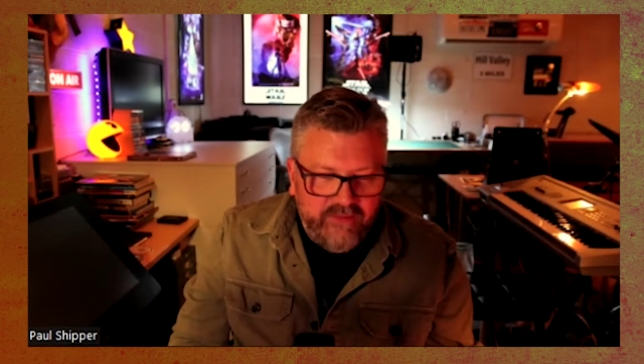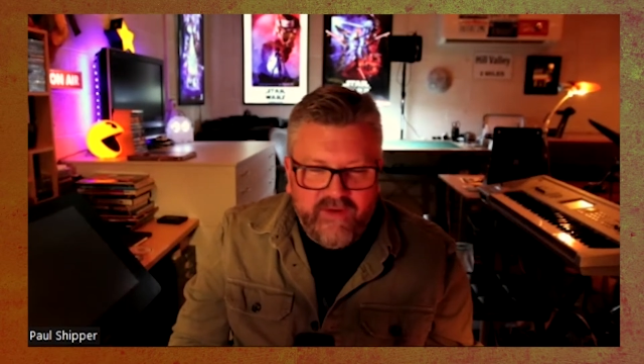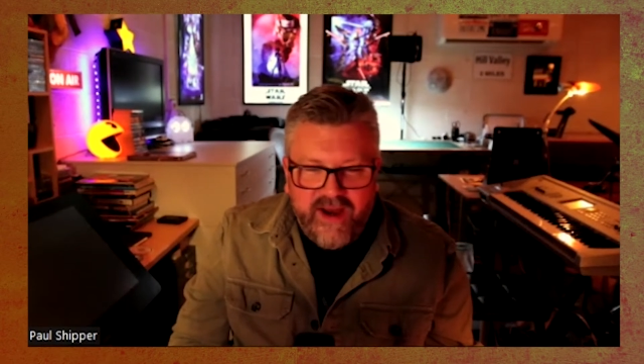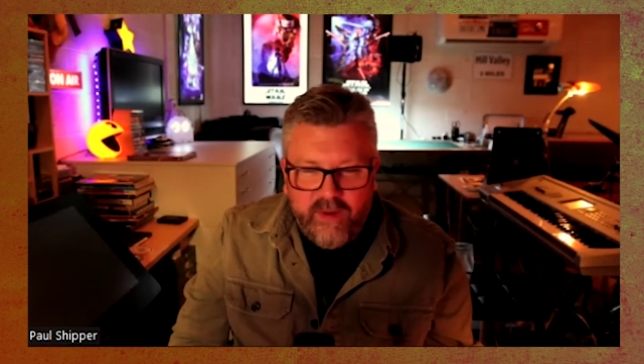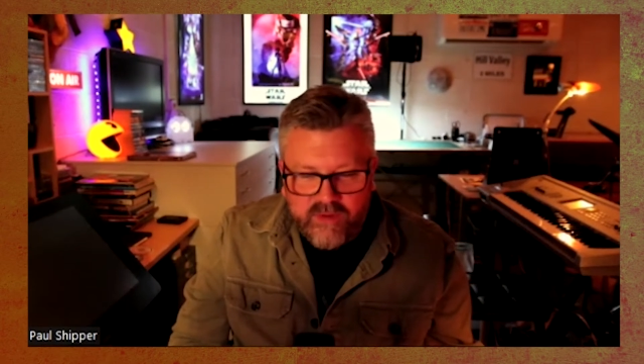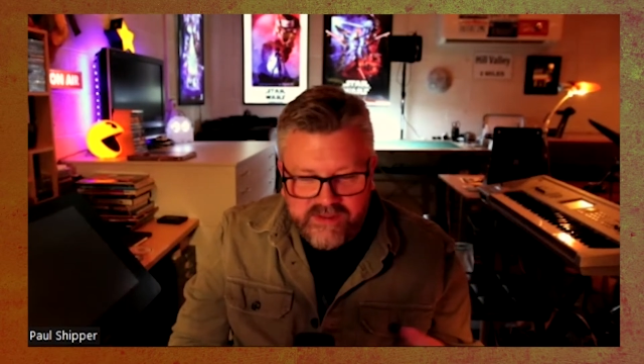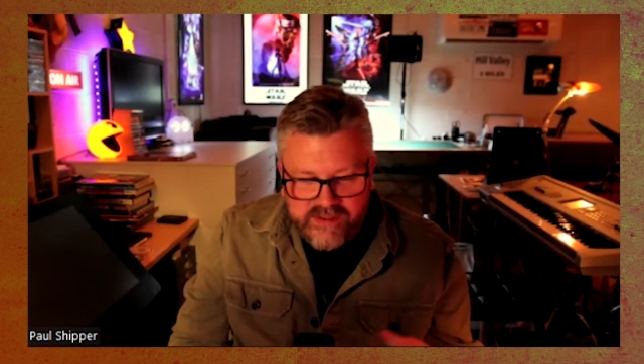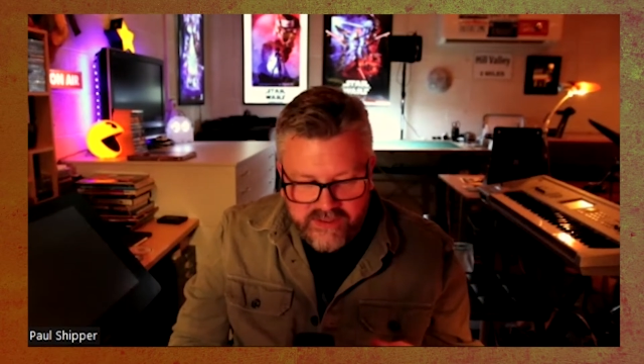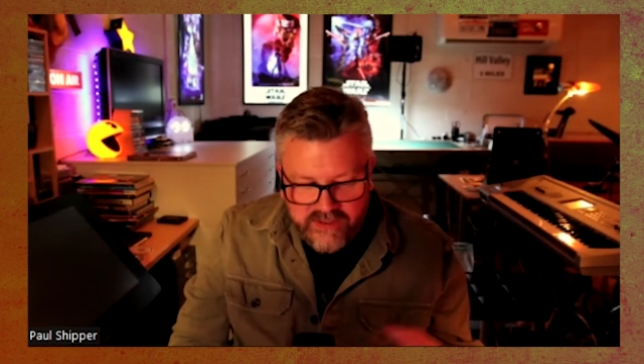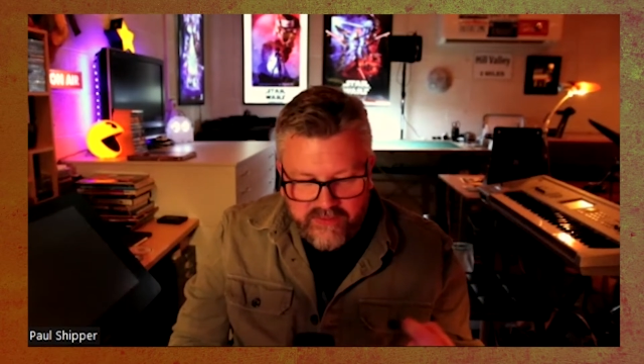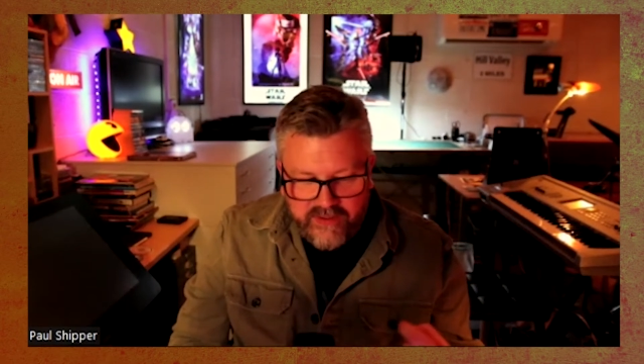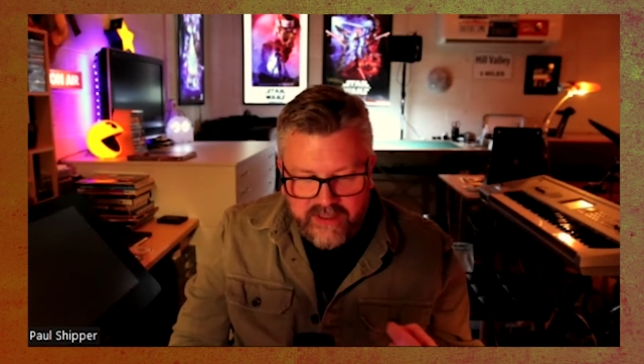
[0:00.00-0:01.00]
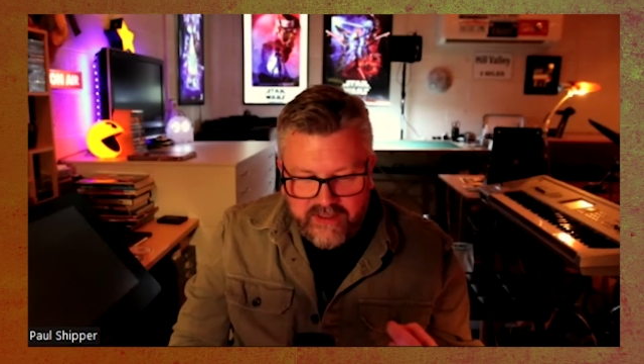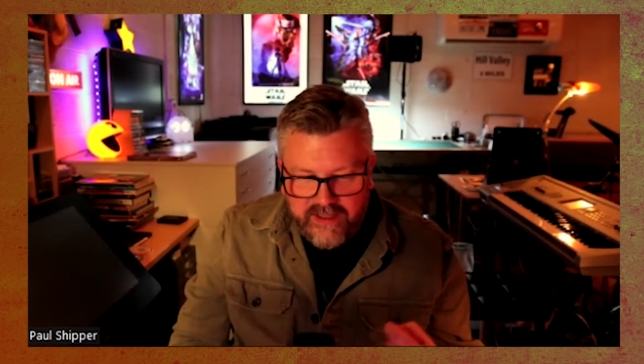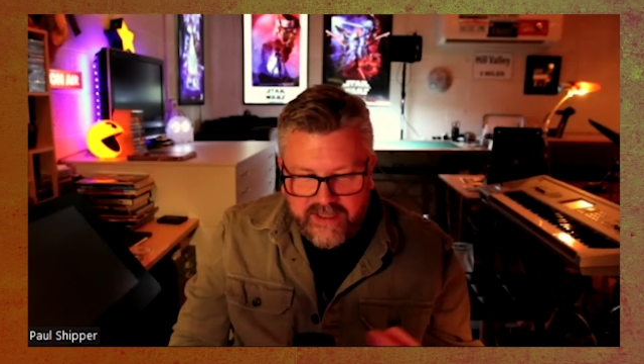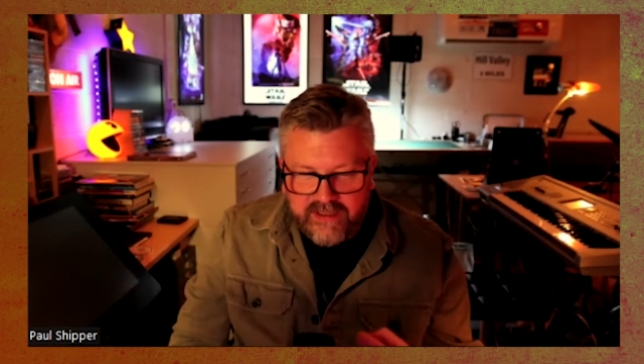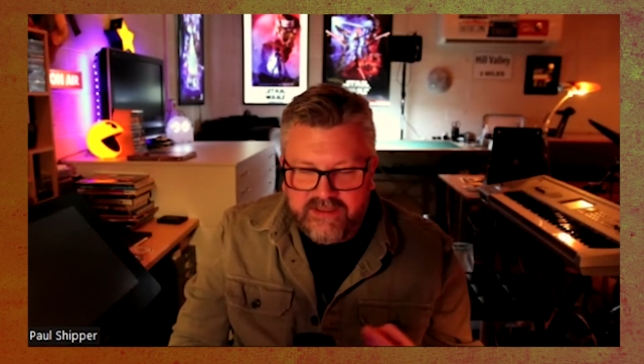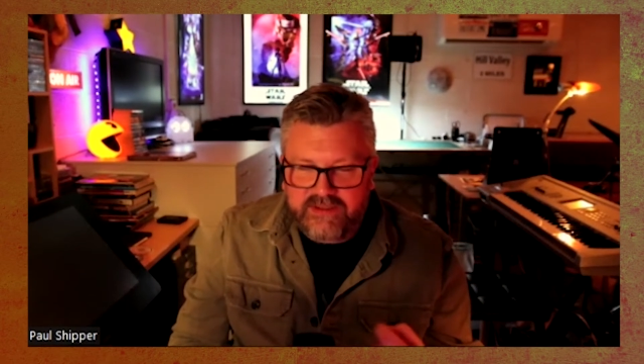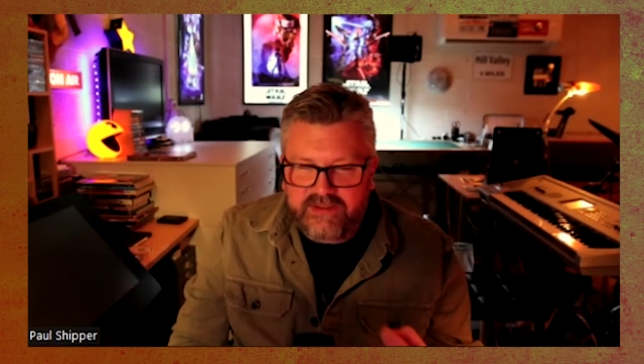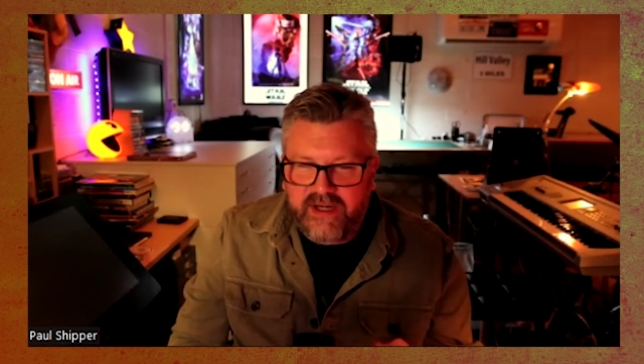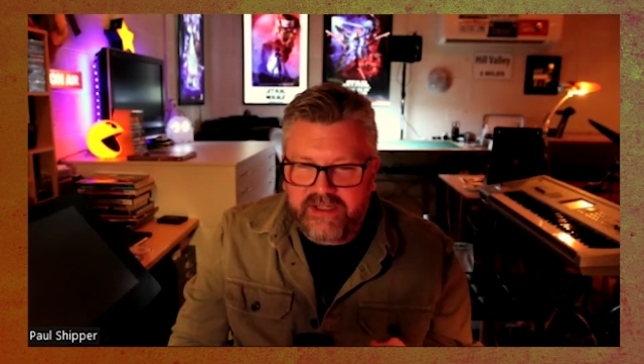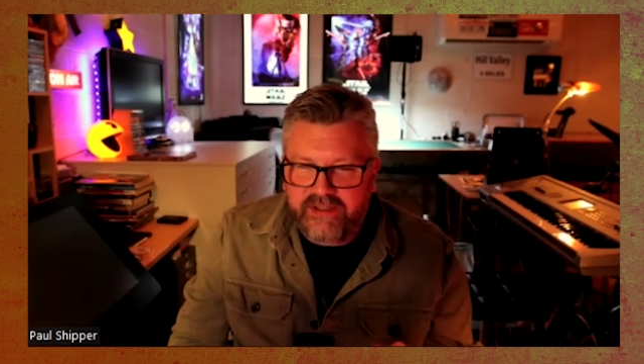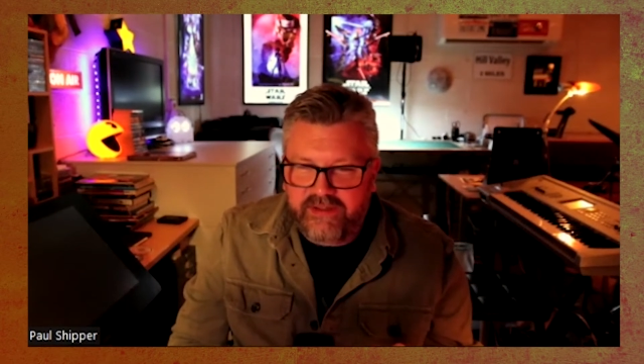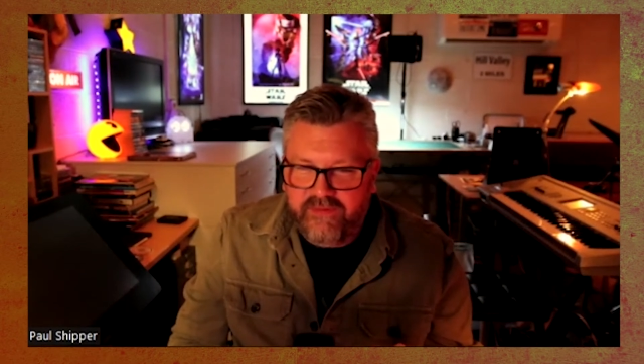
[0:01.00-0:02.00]
I wasn't doing
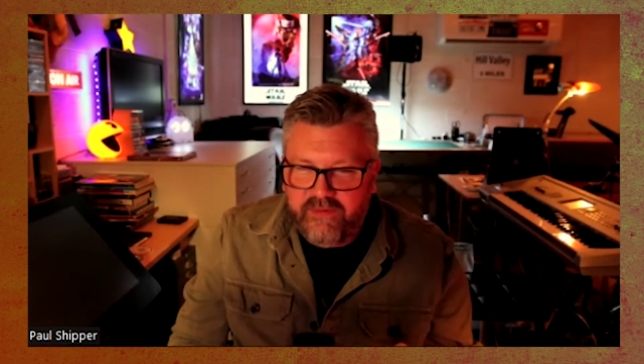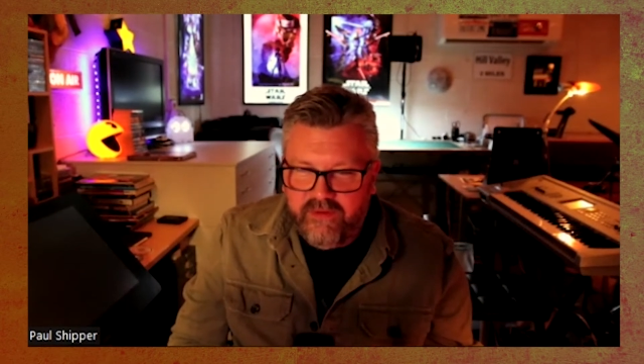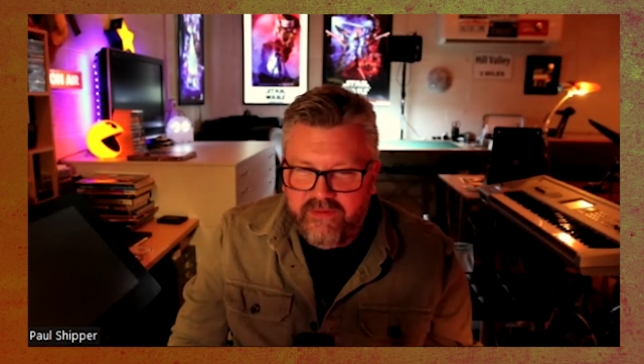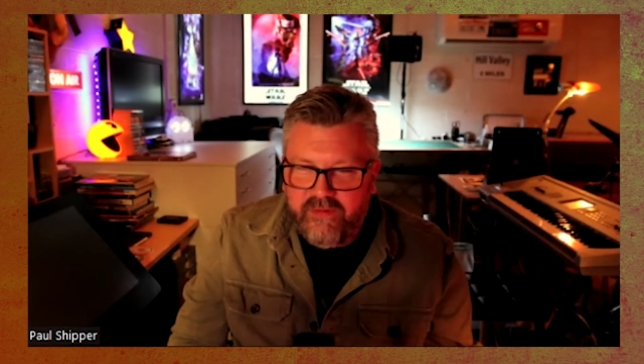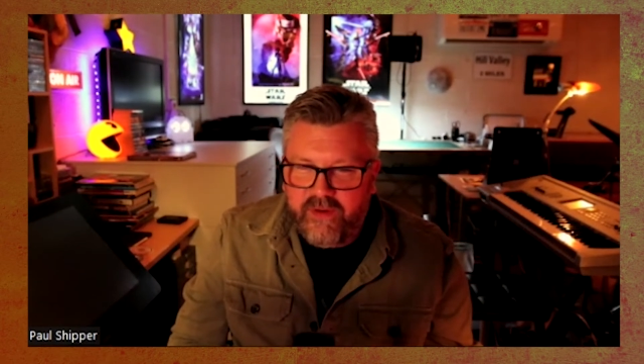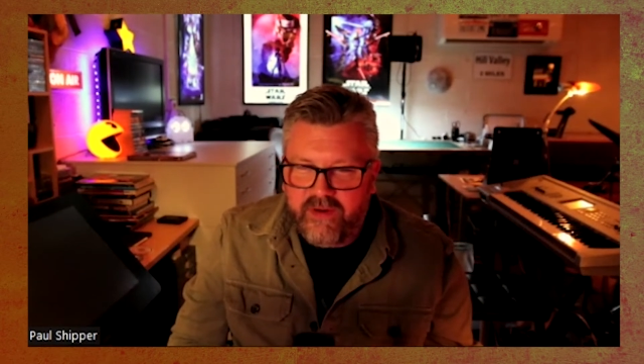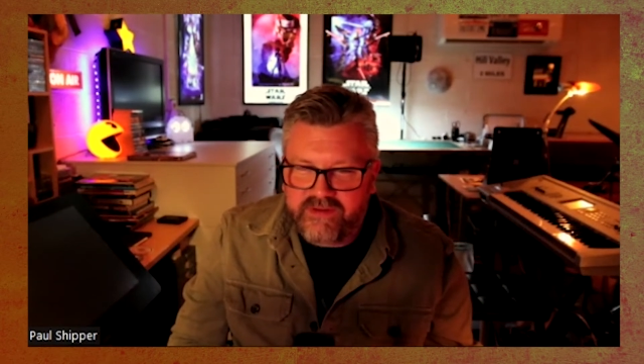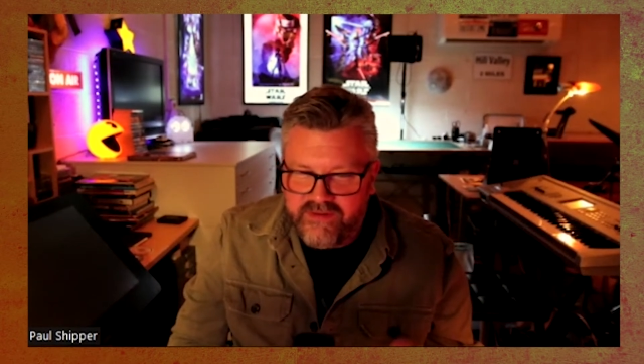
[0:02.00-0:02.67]
illustration for movie posters,